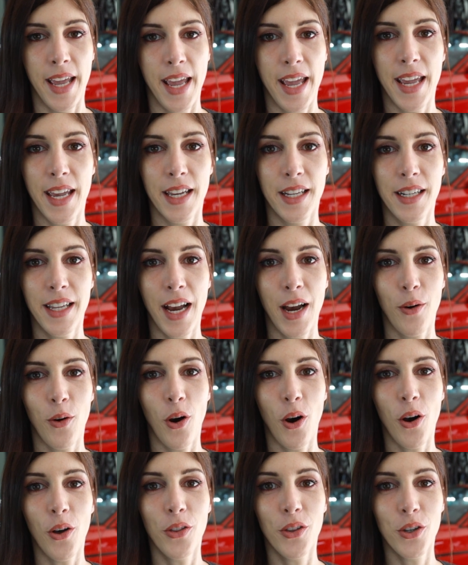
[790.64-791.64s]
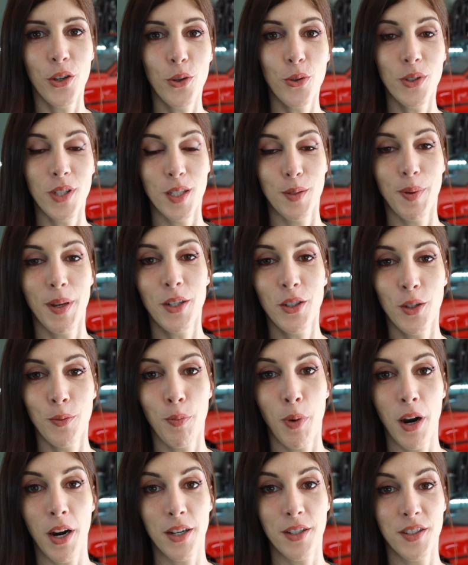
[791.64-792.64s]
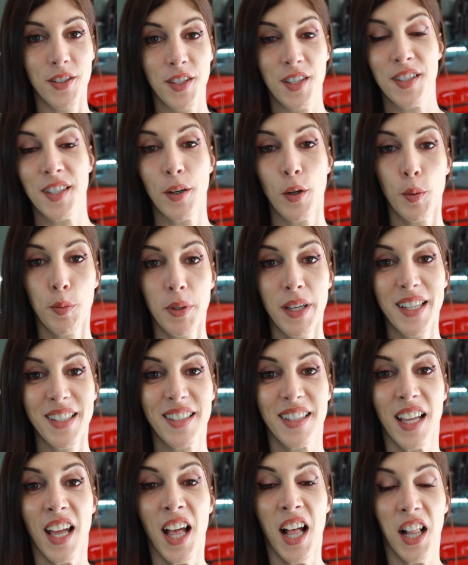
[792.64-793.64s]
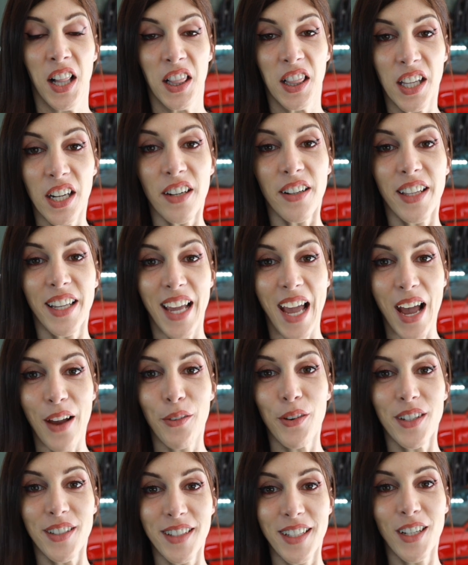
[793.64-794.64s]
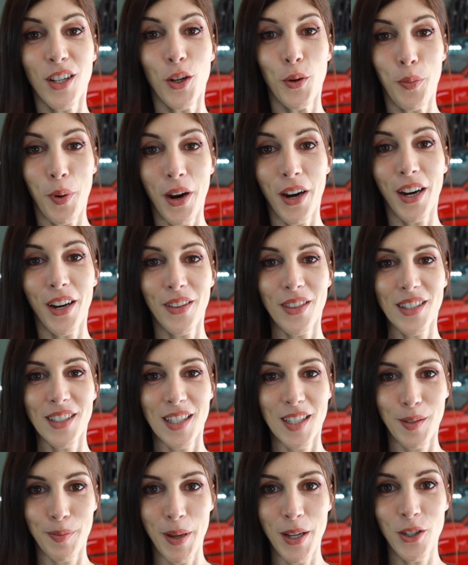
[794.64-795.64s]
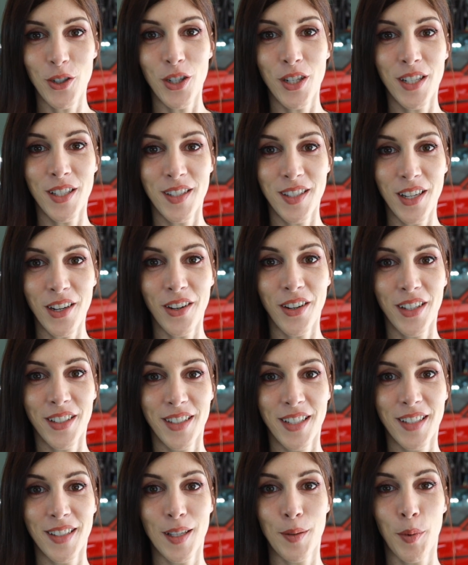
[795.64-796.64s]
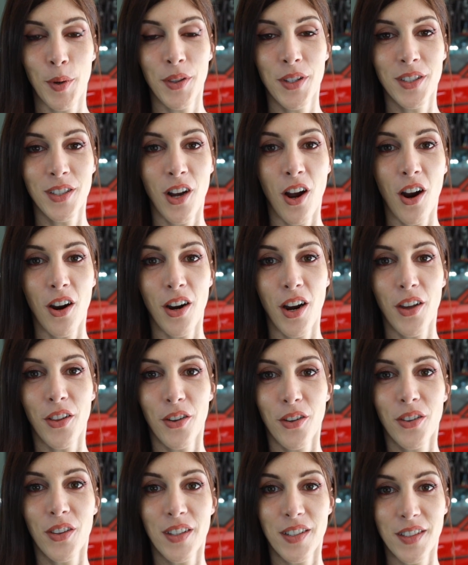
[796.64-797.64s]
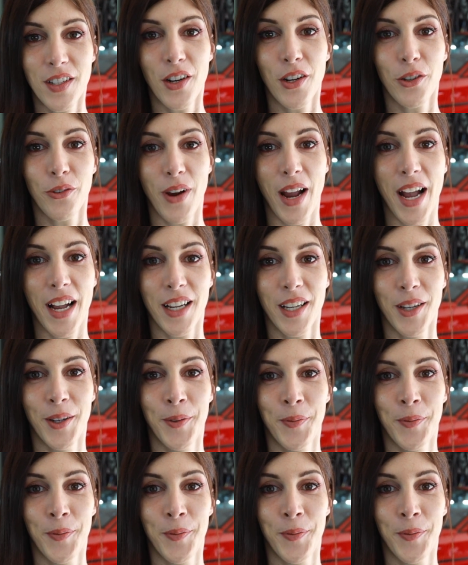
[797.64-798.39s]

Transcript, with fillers: and how all the new suspension parts, since I replaced literally every single part of the suspension and steering system on this car other than the steering rack.